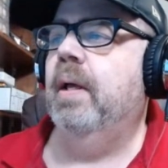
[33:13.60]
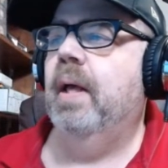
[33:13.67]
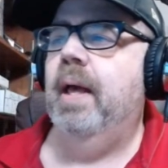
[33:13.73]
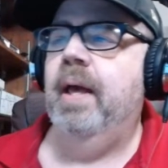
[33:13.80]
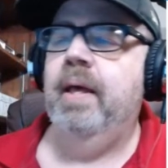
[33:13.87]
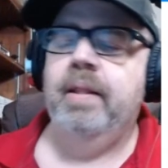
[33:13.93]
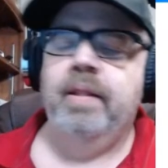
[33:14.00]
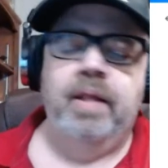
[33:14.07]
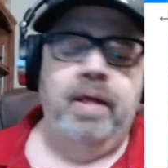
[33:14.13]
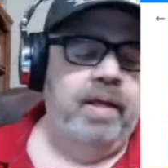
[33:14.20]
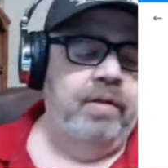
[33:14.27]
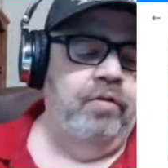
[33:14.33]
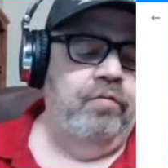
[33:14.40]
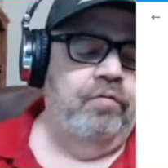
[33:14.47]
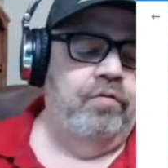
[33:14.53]
And
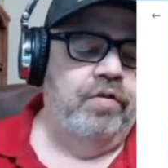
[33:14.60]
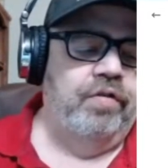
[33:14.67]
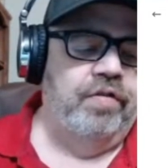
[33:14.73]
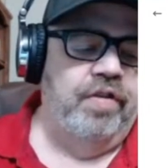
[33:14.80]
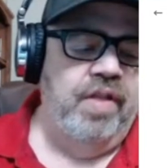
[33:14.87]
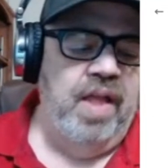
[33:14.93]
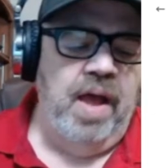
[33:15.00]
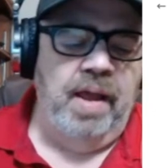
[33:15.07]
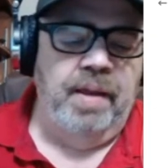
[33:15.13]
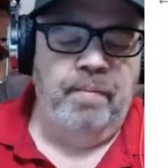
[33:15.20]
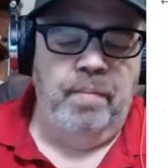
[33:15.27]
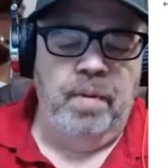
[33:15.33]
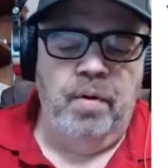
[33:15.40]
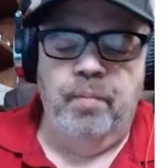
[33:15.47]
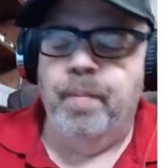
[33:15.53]
then you just
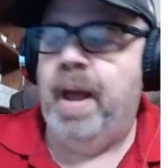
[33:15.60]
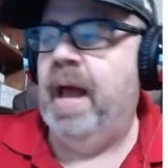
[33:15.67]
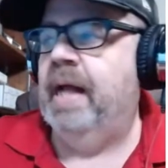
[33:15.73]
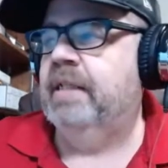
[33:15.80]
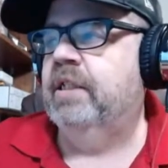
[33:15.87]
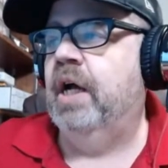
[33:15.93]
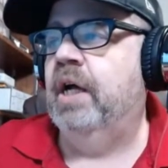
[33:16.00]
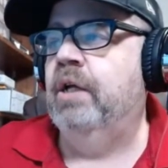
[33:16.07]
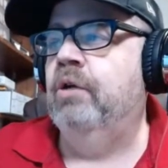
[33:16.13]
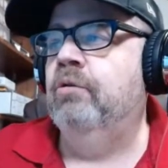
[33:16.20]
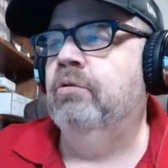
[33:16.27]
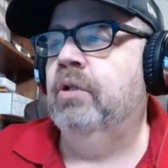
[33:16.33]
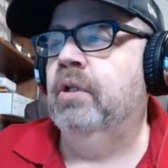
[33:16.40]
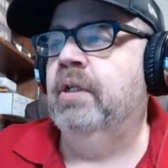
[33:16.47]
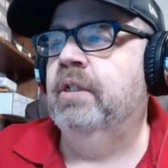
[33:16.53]
name your batch. I
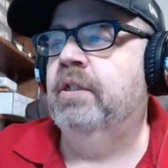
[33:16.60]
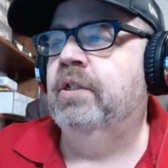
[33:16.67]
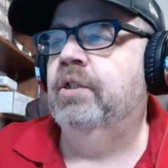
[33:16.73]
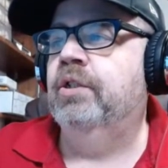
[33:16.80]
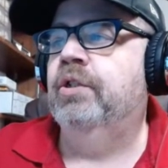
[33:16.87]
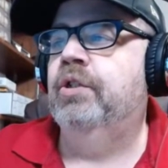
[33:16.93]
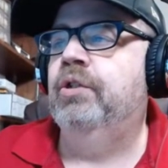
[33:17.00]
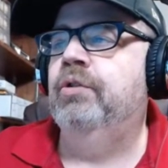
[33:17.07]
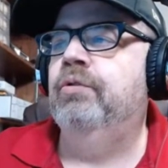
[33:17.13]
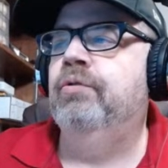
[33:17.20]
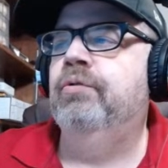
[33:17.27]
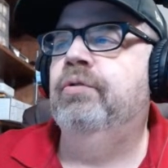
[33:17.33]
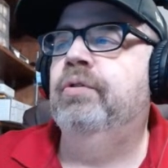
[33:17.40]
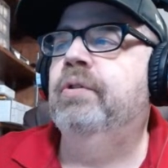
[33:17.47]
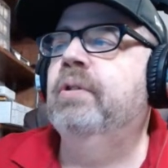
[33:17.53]
usually just
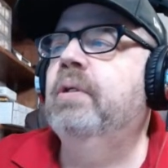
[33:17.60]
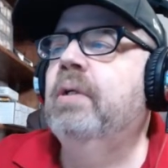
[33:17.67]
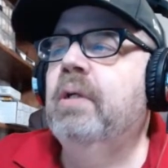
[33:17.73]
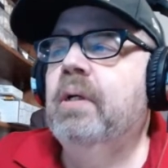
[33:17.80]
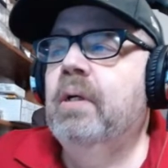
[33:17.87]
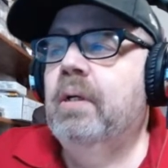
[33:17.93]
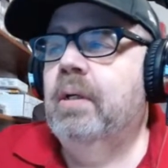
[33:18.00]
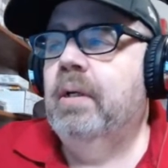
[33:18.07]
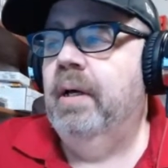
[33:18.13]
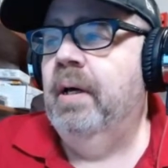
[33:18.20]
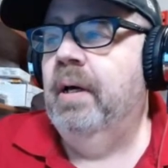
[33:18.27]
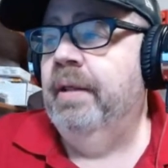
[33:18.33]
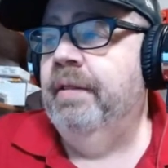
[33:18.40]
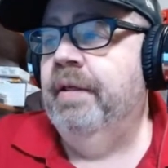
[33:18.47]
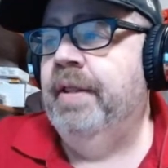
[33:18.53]
use
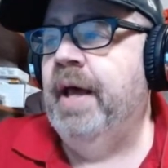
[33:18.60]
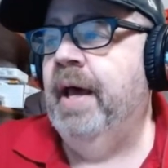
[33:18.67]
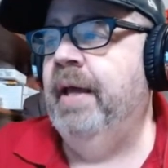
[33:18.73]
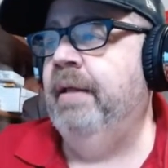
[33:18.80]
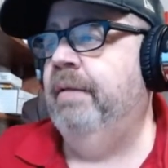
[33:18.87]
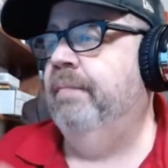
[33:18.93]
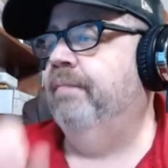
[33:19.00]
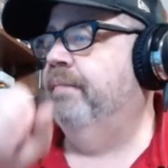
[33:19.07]
the date.